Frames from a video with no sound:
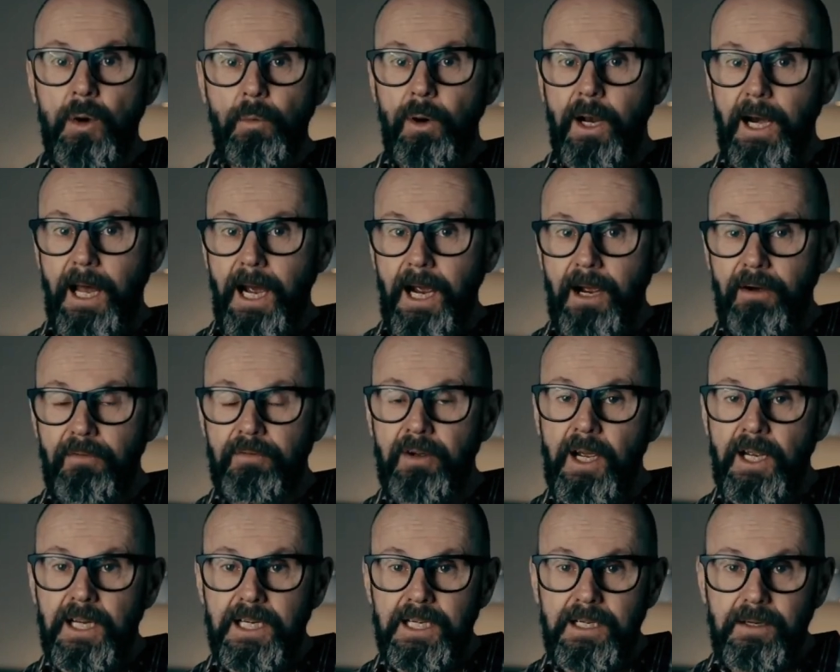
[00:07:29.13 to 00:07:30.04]
we'll
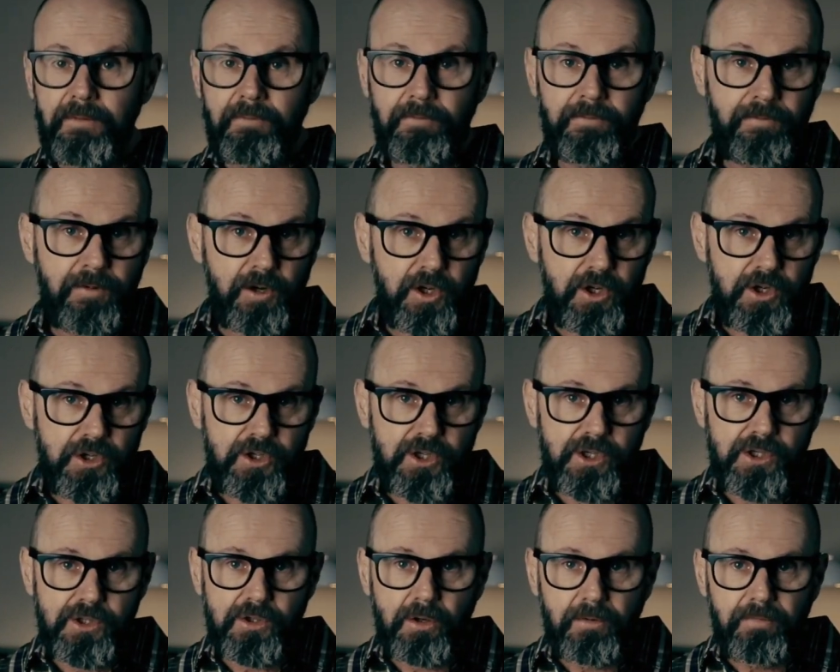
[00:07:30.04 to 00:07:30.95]
have
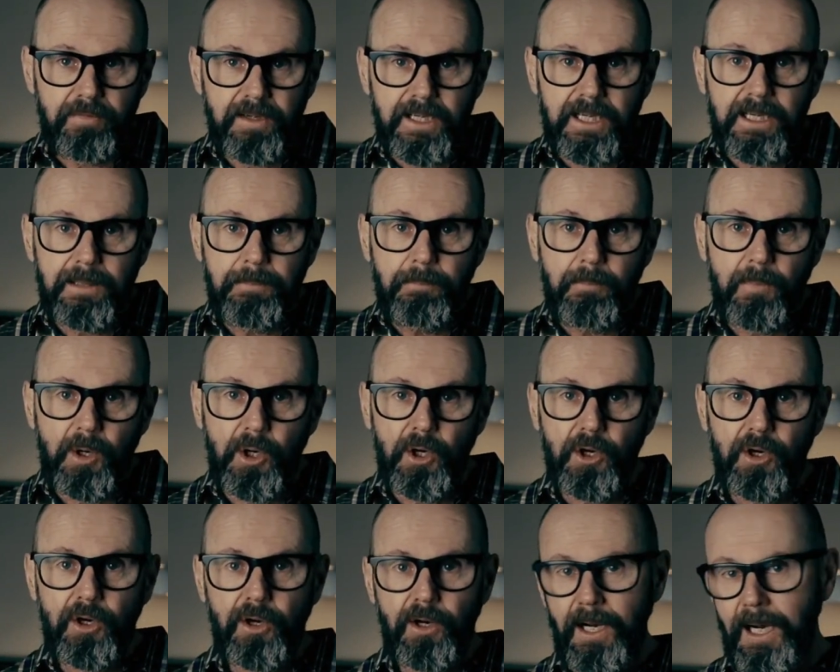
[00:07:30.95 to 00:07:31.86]
versions of him,
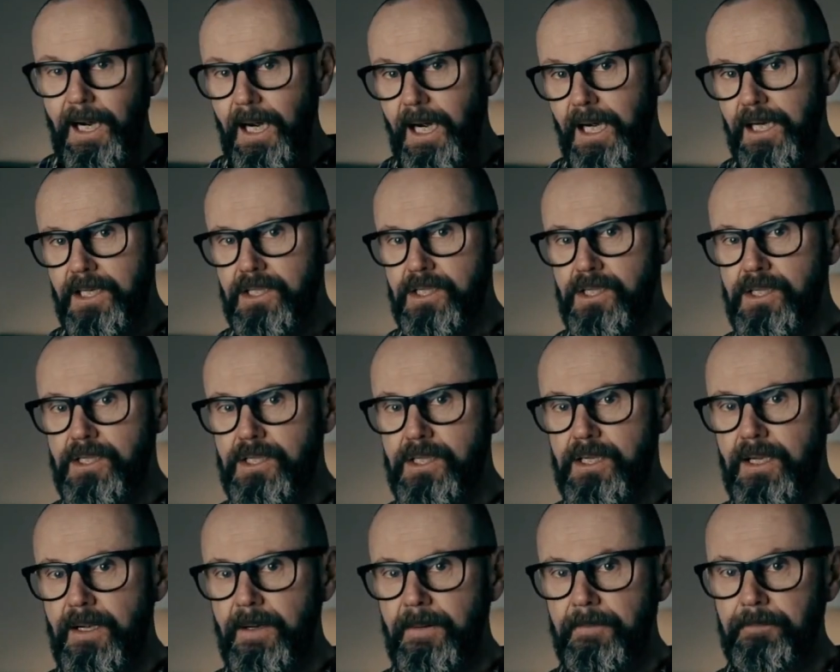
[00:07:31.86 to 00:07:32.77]
her,
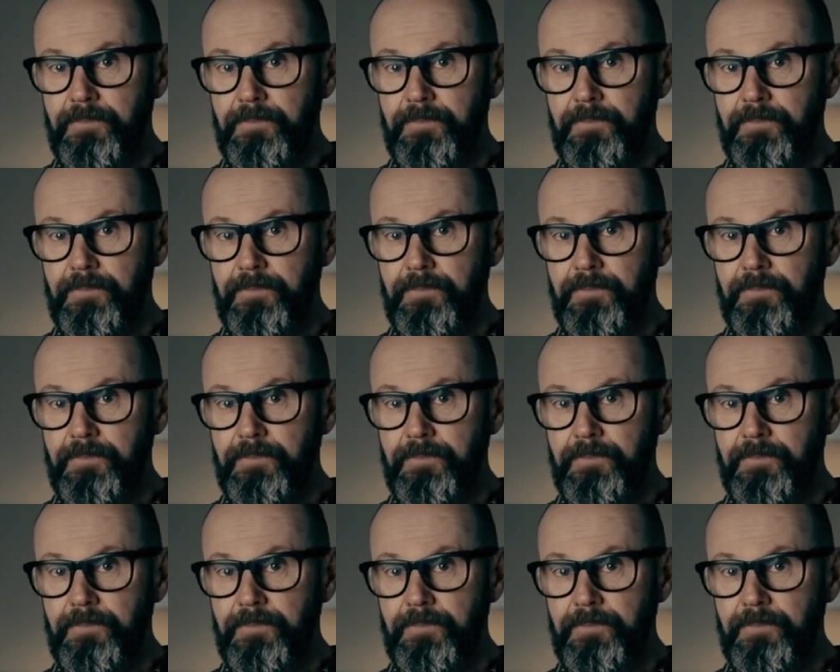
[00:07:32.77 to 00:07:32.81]
us,